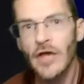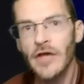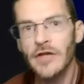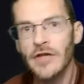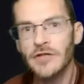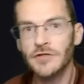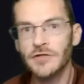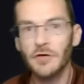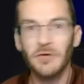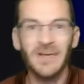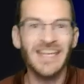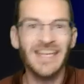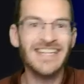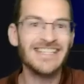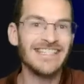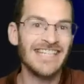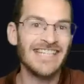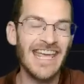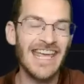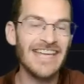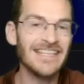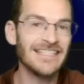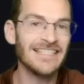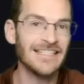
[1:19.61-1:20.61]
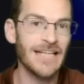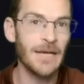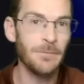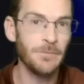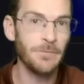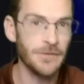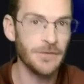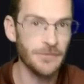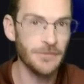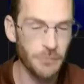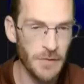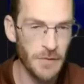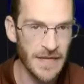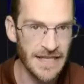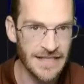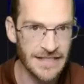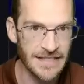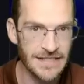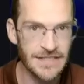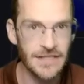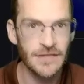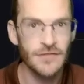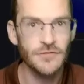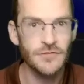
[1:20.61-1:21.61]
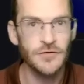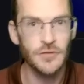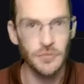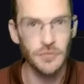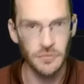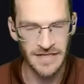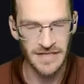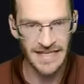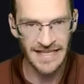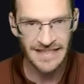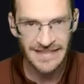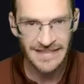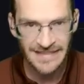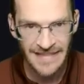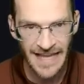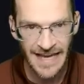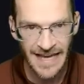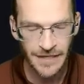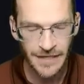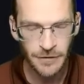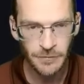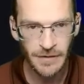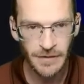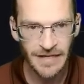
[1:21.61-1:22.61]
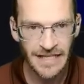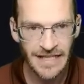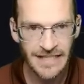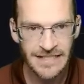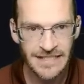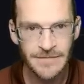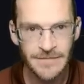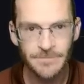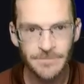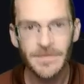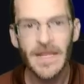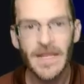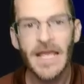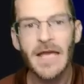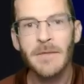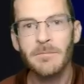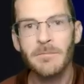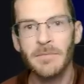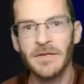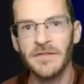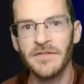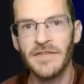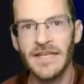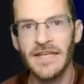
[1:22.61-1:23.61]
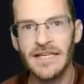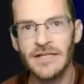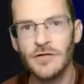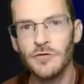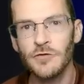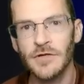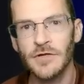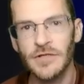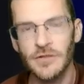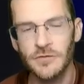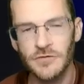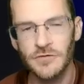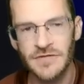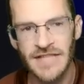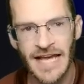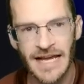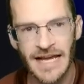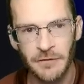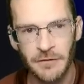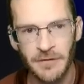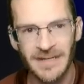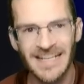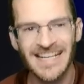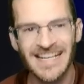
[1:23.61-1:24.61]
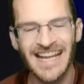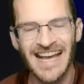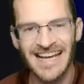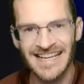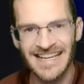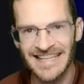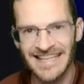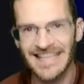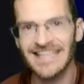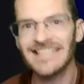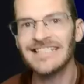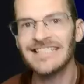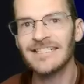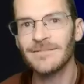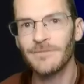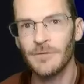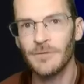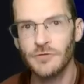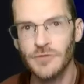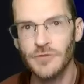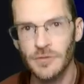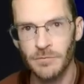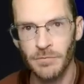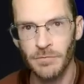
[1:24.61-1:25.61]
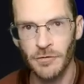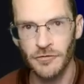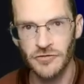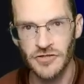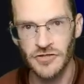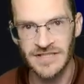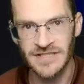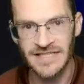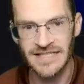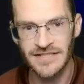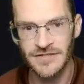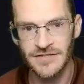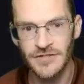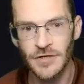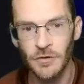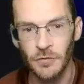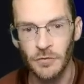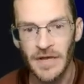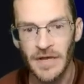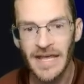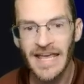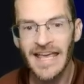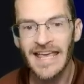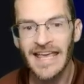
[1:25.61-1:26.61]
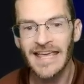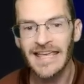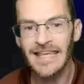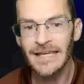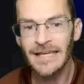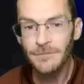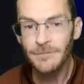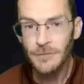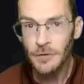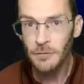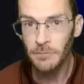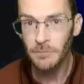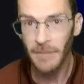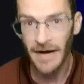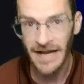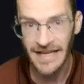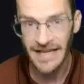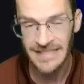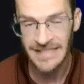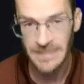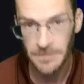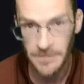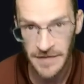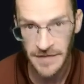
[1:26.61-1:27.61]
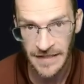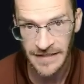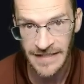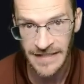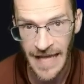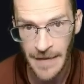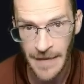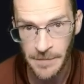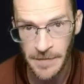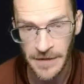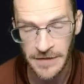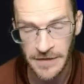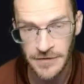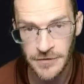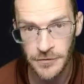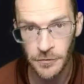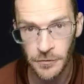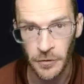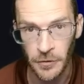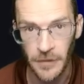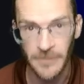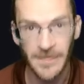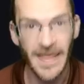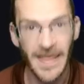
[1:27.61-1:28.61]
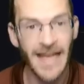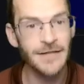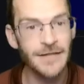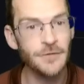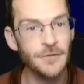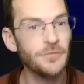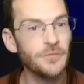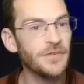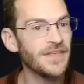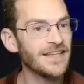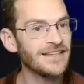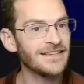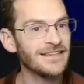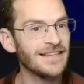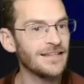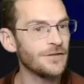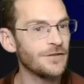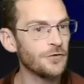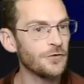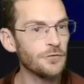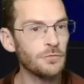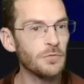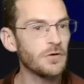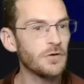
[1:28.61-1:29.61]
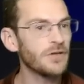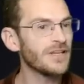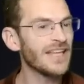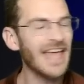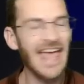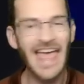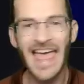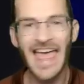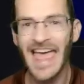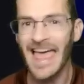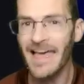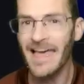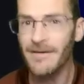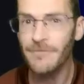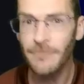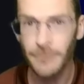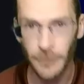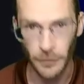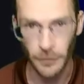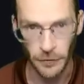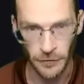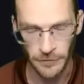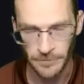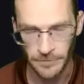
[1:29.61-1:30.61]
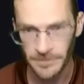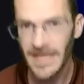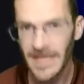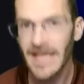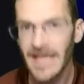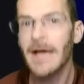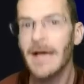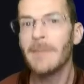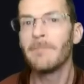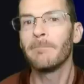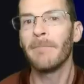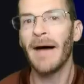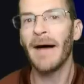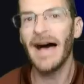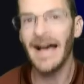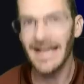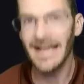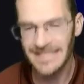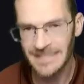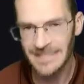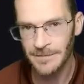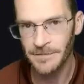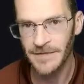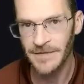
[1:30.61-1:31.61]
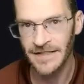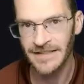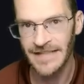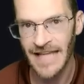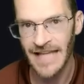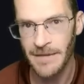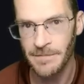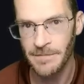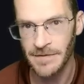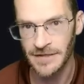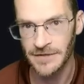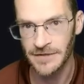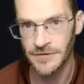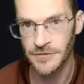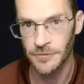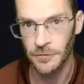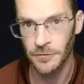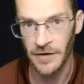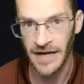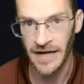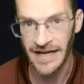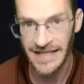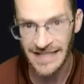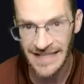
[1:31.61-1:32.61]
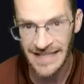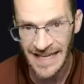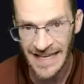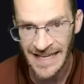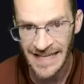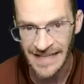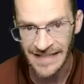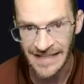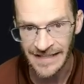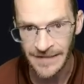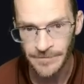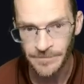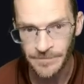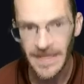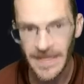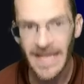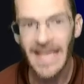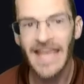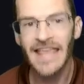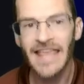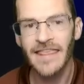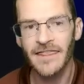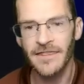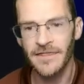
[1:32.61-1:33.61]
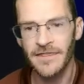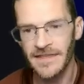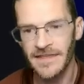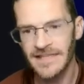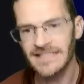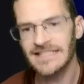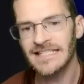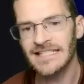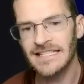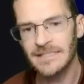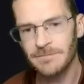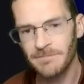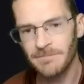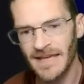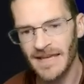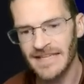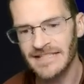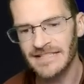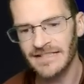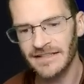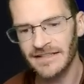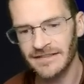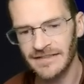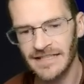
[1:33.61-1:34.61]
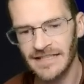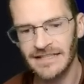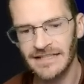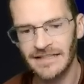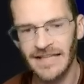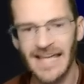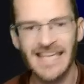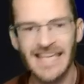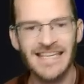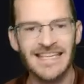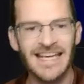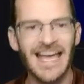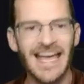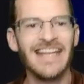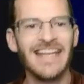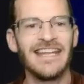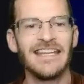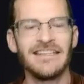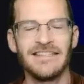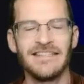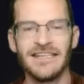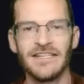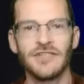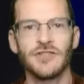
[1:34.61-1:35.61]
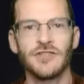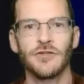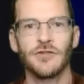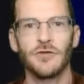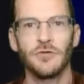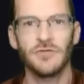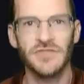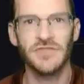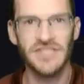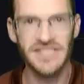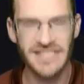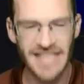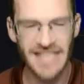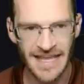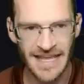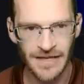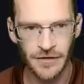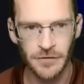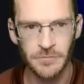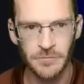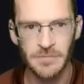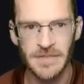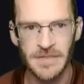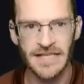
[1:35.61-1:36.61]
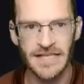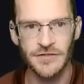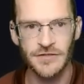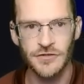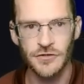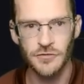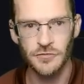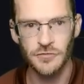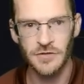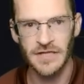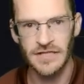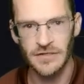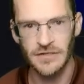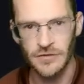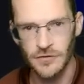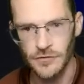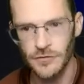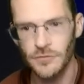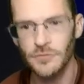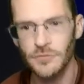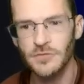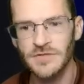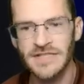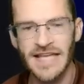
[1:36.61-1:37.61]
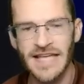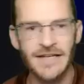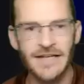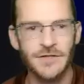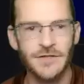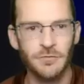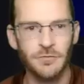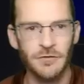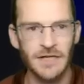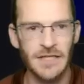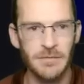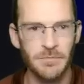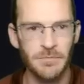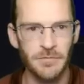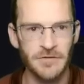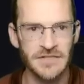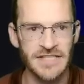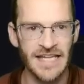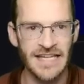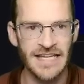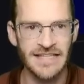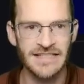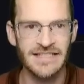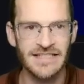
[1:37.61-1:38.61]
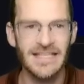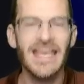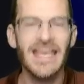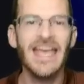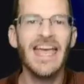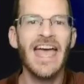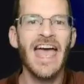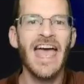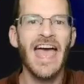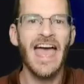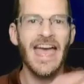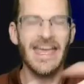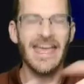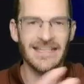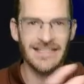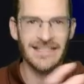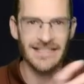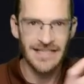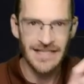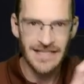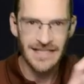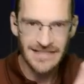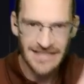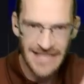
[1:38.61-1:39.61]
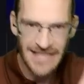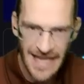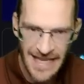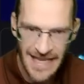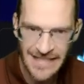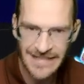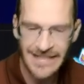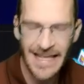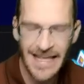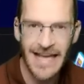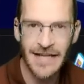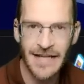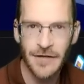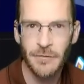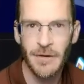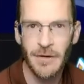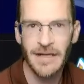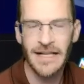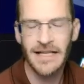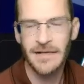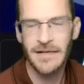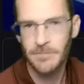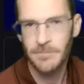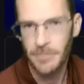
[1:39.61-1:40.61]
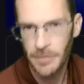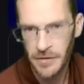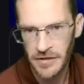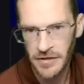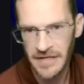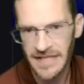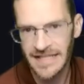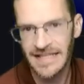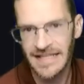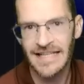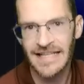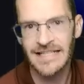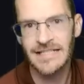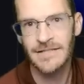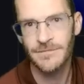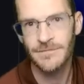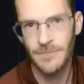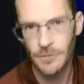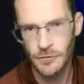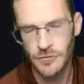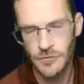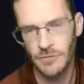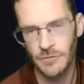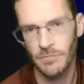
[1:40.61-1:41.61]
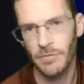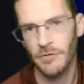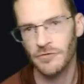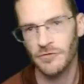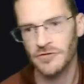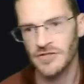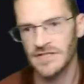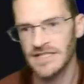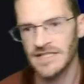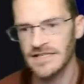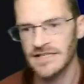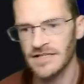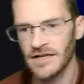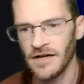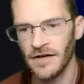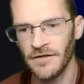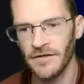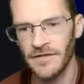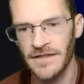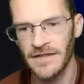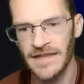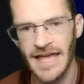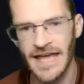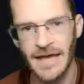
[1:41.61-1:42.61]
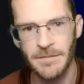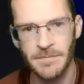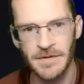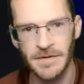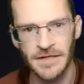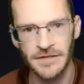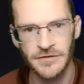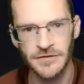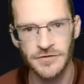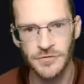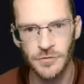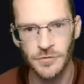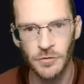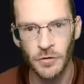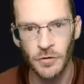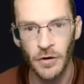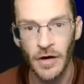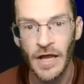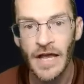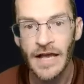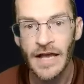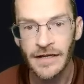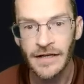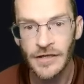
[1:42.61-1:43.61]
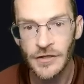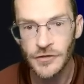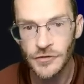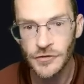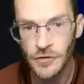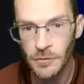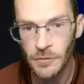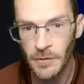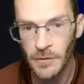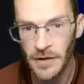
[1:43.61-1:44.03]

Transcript: So it takes a couple of weeks to get that credit, but then you can use that credit against future purchases. So if you're buying something on the Epic Store and you think that you will ever buy something on the Epic Store again, this is basically like an additional sale because you can use that 20% and take that credit, put it against future purchases on the Epic Store. I'm going to show you